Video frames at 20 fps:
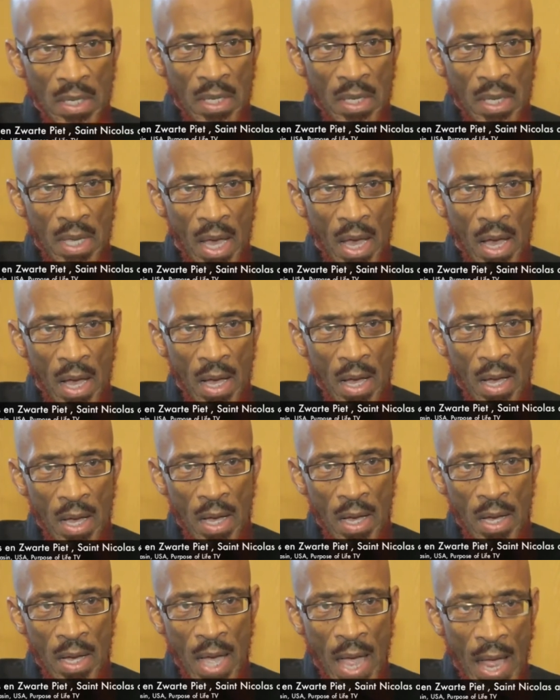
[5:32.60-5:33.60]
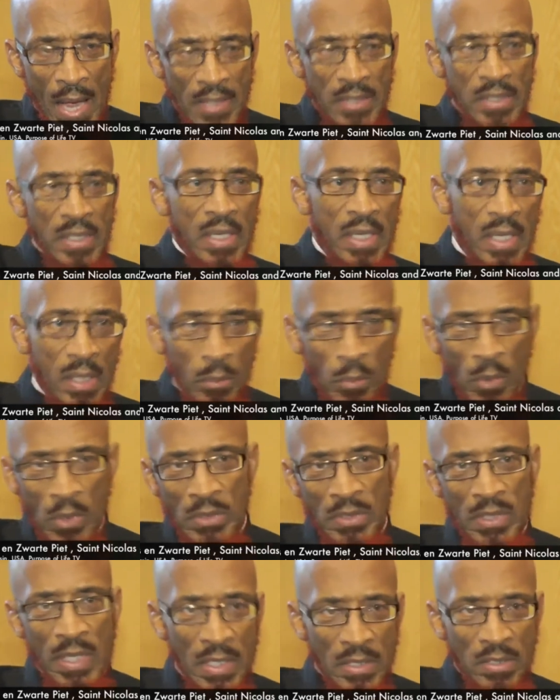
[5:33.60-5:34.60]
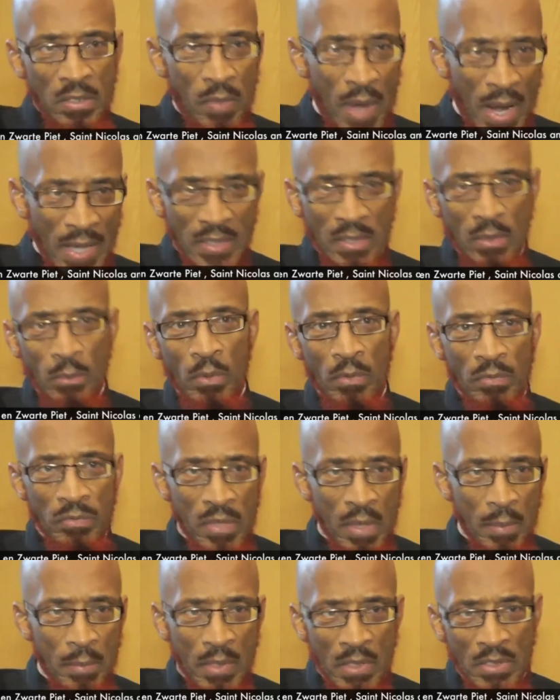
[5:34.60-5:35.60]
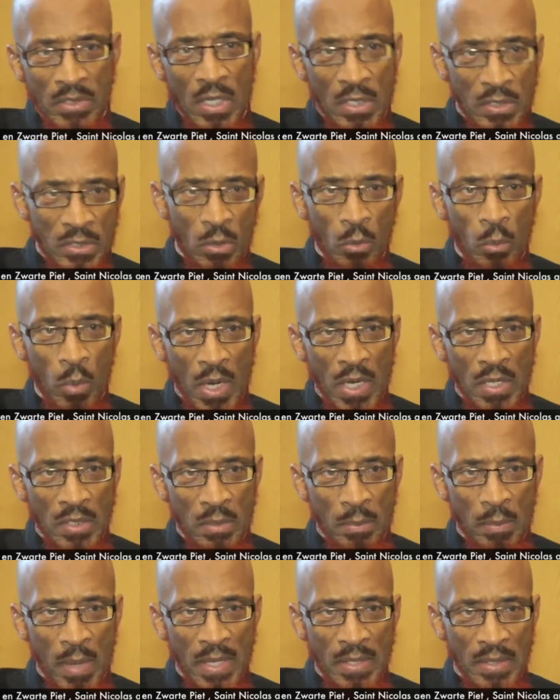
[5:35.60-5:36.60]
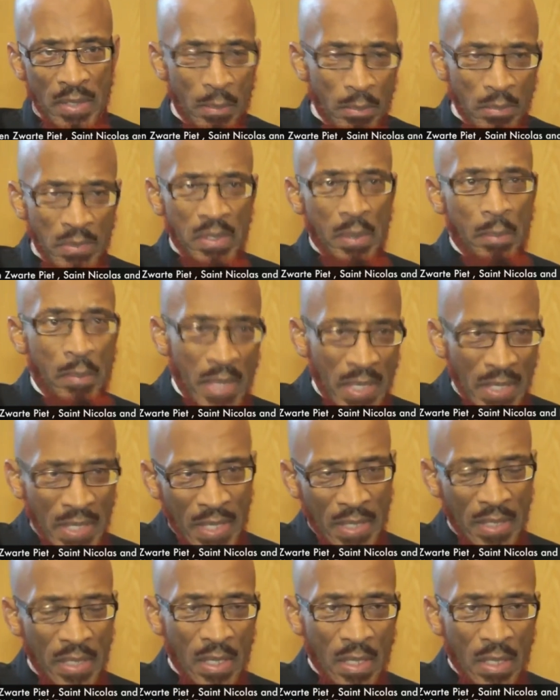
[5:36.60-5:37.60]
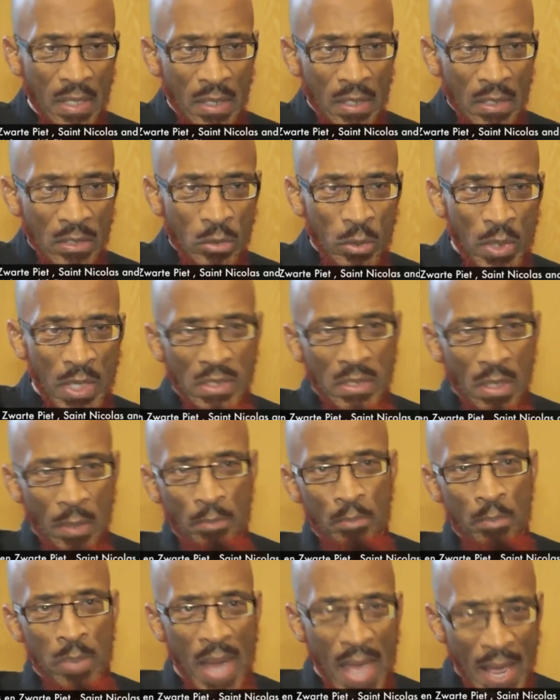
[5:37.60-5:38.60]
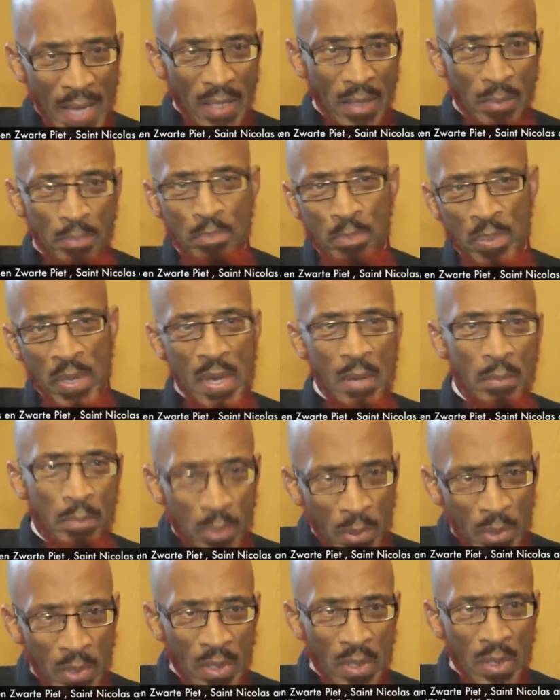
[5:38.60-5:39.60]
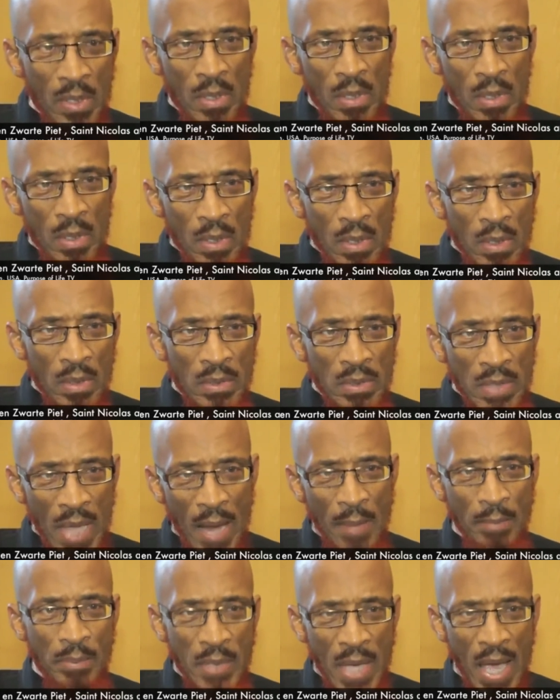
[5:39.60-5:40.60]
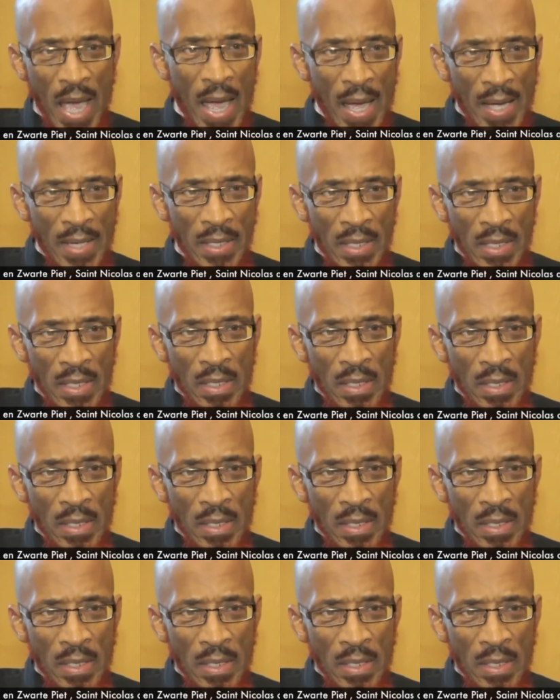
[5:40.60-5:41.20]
And he was interacting with them in such a way to make them demeaning. So here's a black pimp type guy